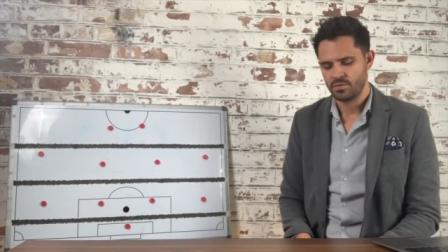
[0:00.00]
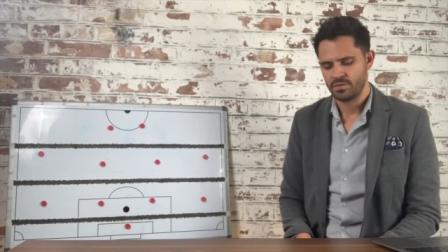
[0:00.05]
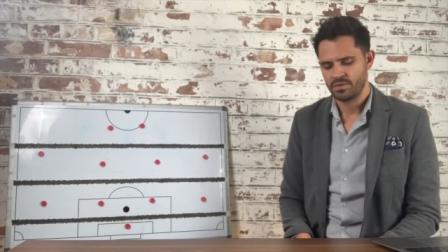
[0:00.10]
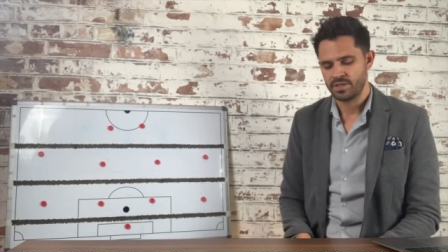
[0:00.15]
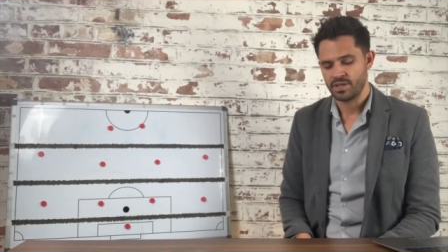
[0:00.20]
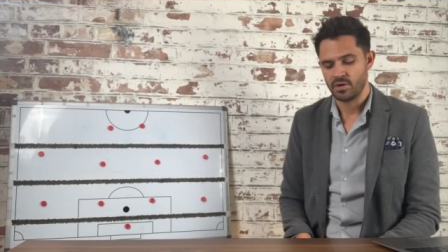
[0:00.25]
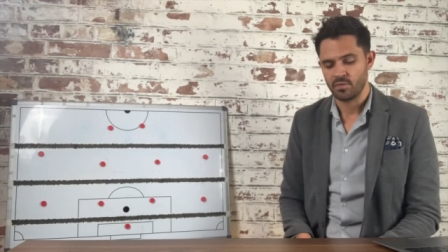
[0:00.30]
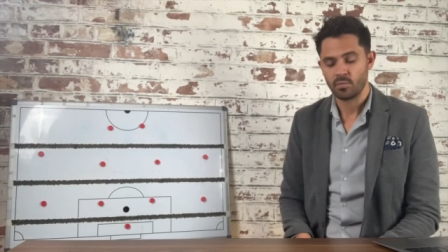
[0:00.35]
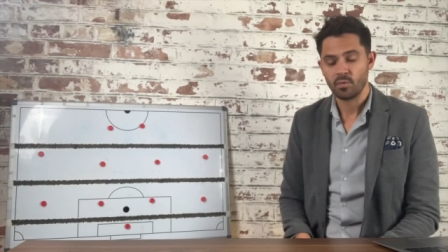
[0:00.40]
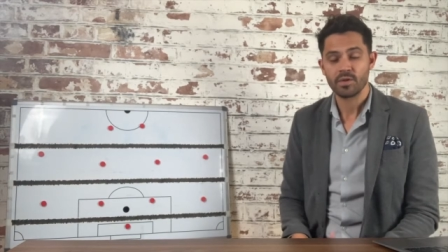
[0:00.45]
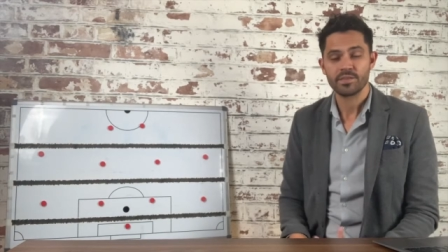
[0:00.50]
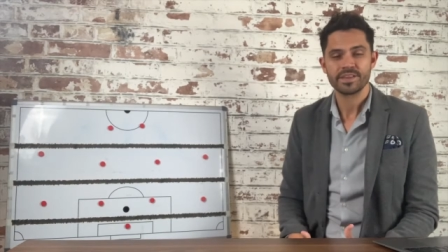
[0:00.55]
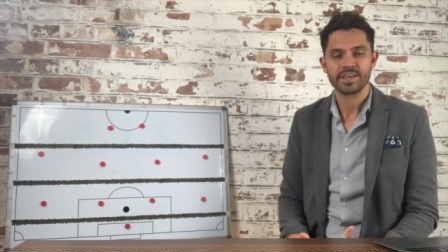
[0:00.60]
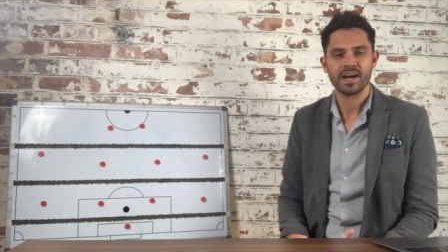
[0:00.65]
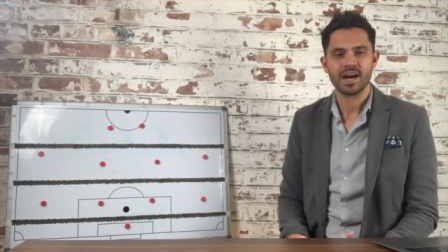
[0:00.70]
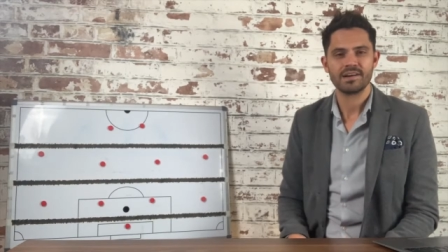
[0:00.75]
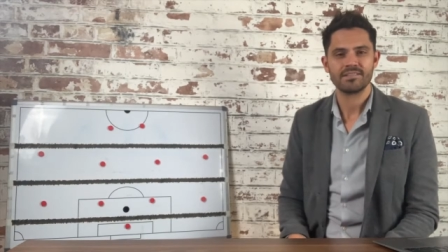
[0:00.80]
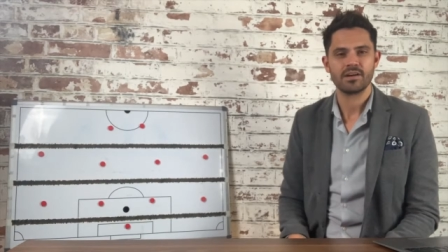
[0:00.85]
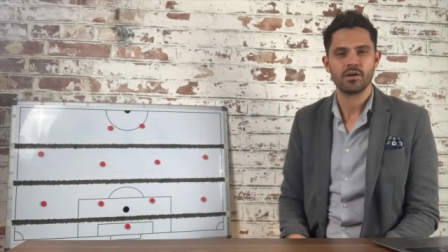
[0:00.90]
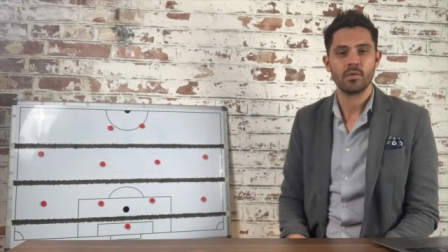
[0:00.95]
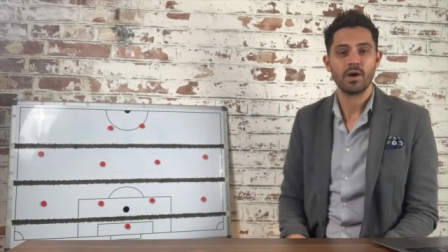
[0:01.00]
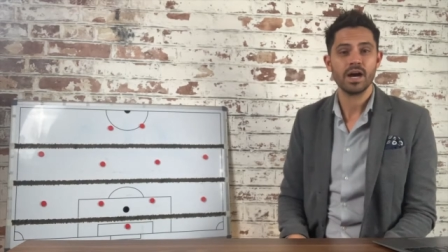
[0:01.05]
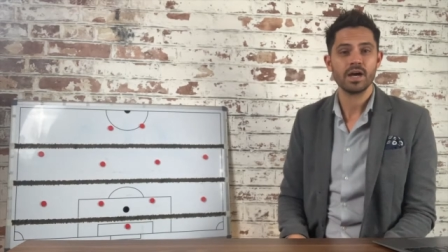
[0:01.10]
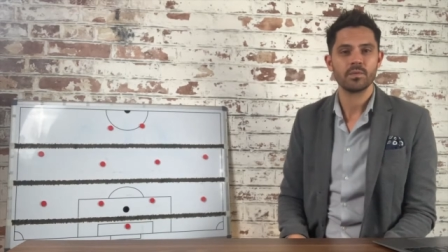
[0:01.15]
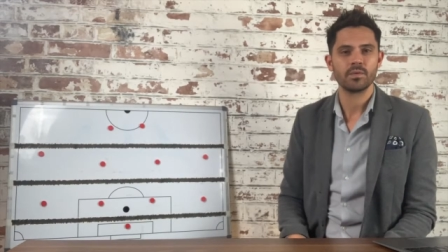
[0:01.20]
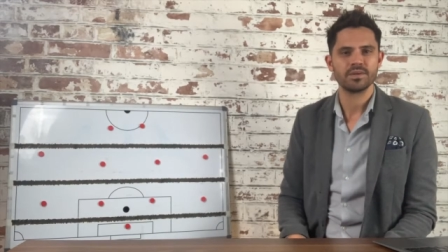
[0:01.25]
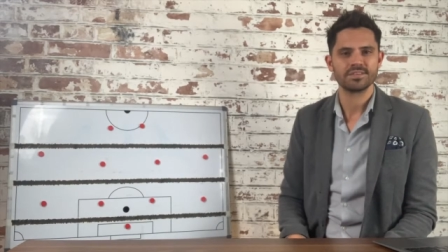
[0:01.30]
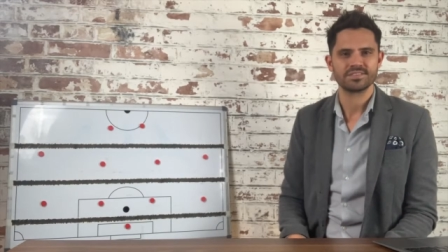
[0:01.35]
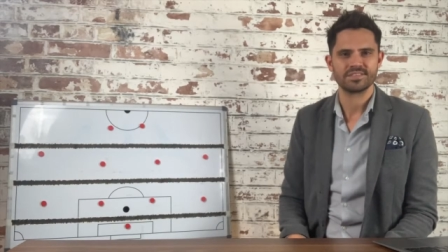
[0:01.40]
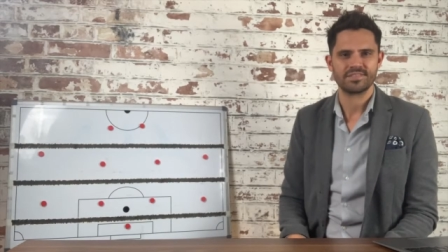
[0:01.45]
what the ROI
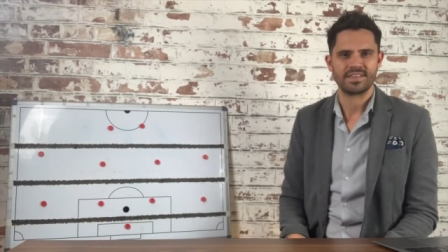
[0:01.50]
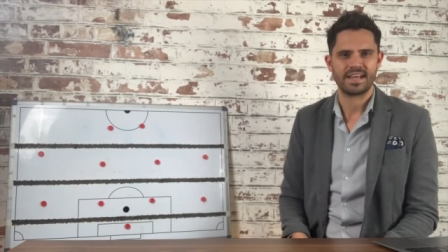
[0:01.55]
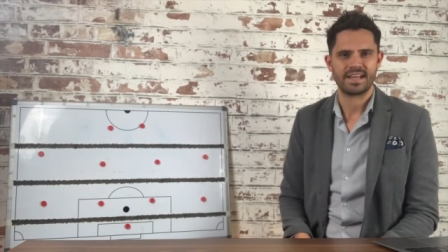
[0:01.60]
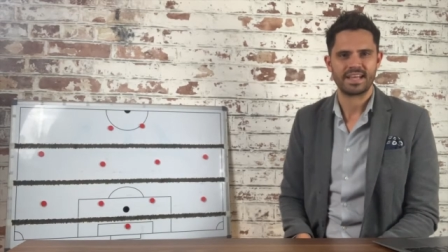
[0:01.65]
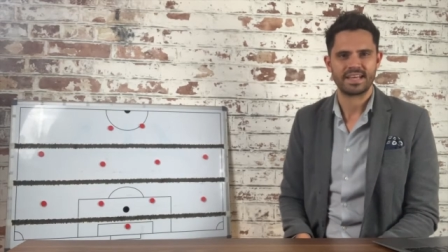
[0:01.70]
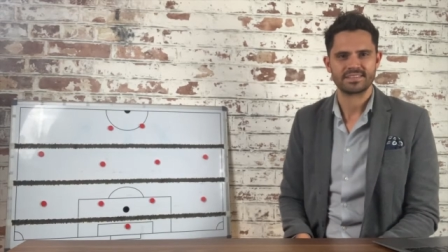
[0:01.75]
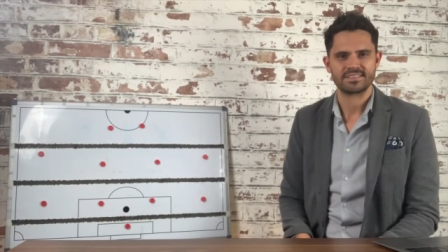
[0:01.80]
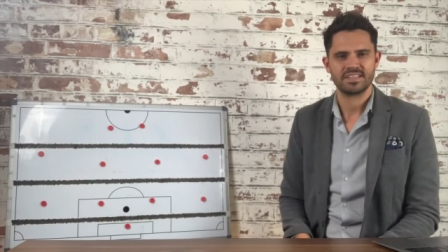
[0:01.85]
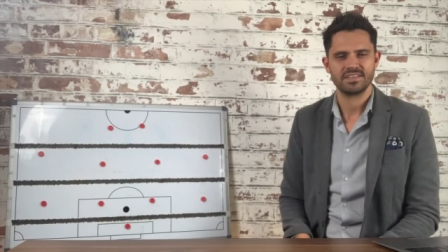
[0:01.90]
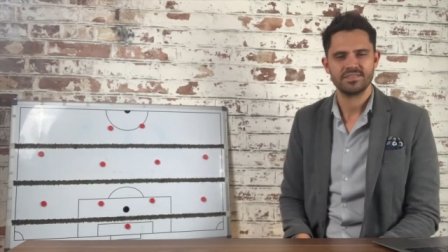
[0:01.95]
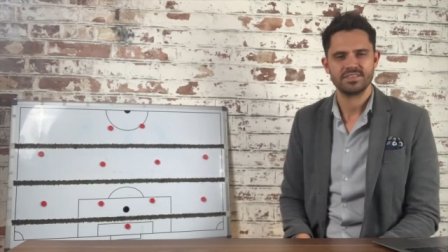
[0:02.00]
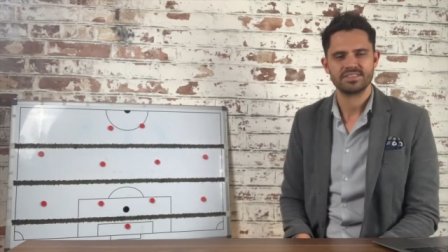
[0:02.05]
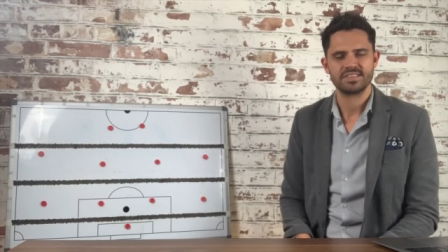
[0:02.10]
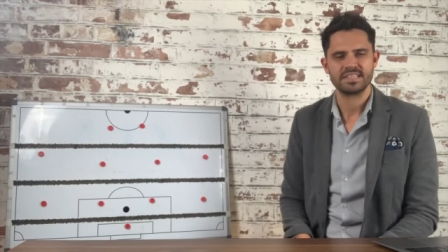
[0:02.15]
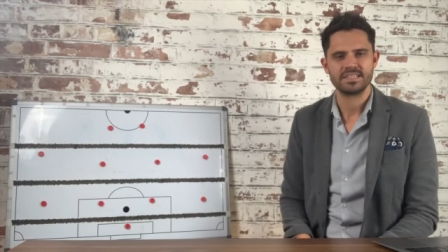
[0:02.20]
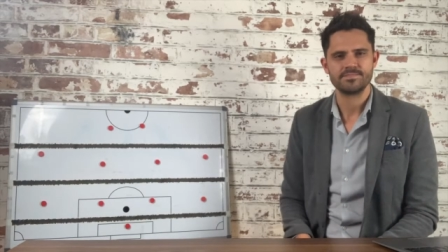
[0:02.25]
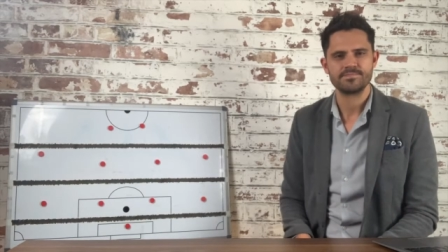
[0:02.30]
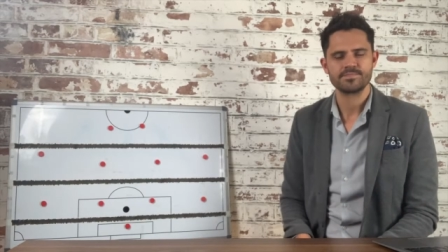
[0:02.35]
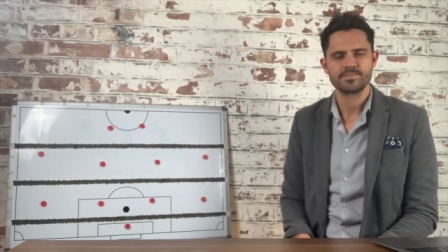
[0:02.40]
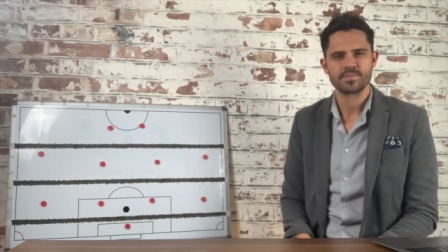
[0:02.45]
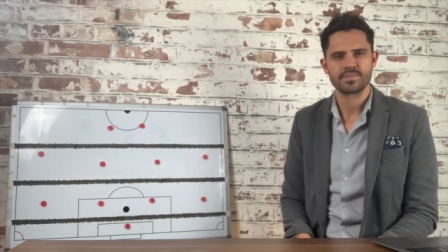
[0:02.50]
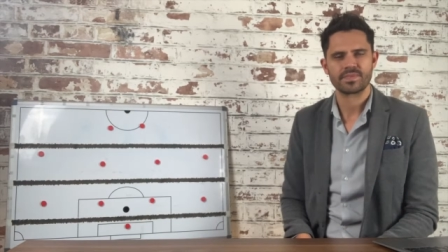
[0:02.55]
was of that activity.